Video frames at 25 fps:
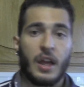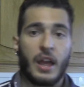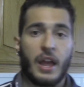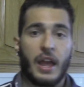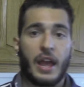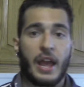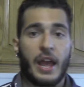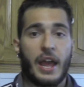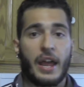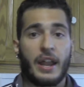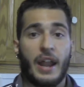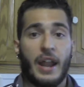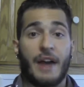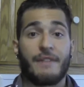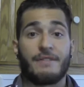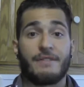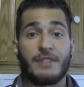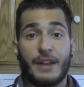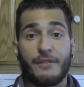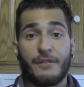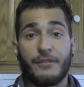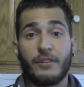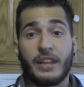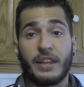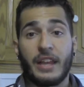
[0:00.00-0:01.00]
and I've
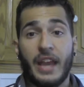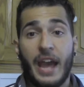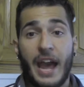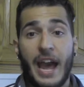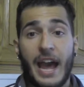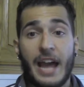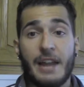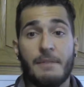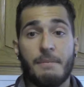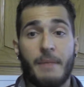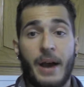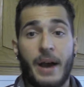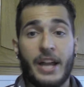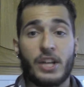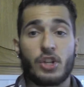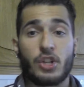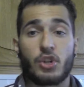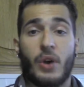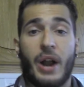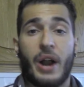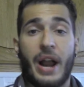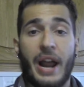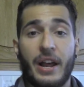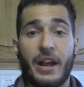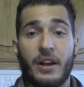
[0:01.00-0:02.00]
definitely had my
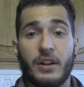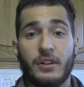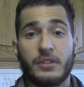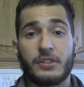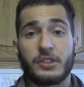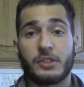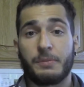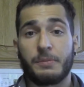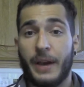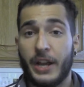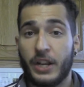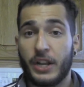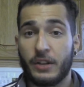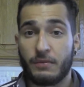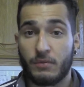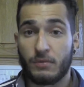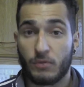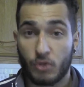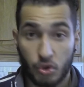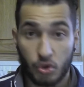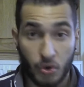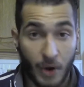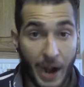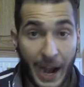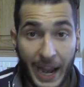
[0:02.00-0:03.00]
trials, my
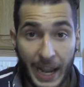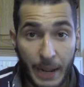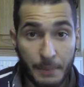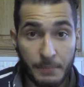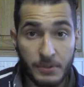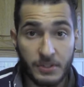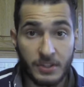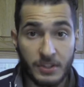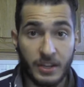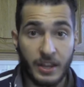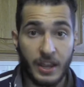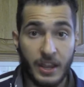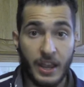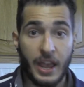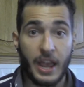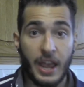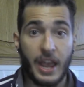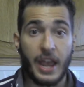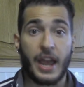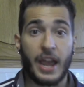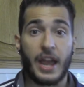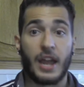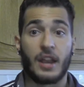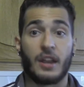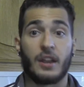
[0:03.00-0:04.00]
triumphs,
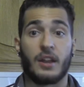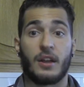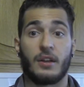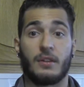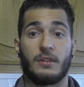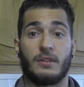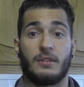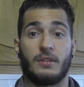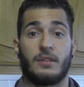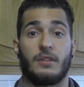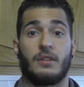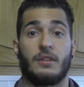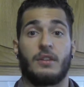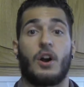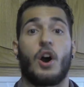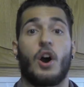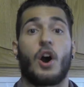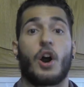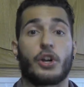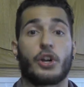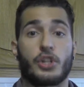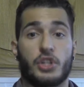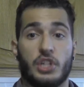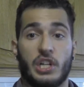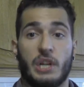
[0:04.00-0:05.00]
and
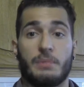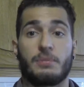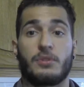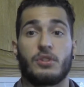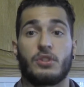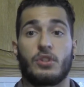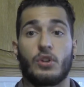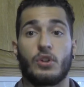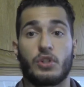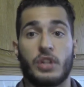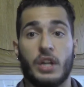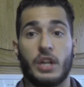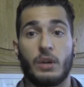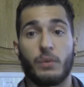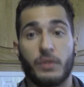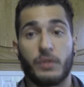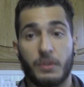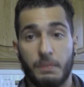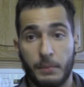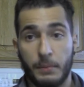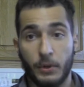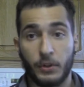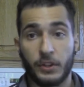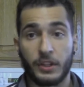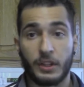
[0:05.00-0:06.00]
hardships associated
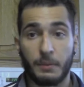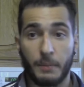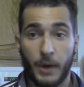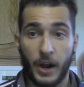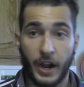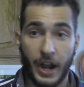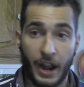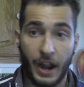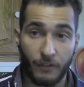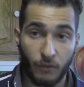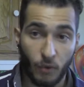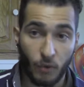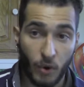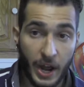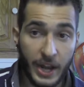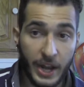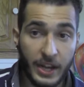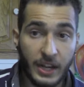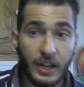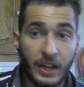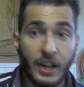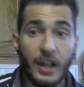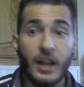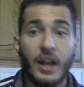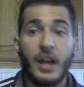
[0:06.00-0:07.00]
with building the body I
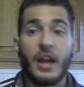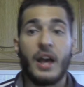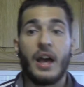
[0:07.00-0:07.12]
want.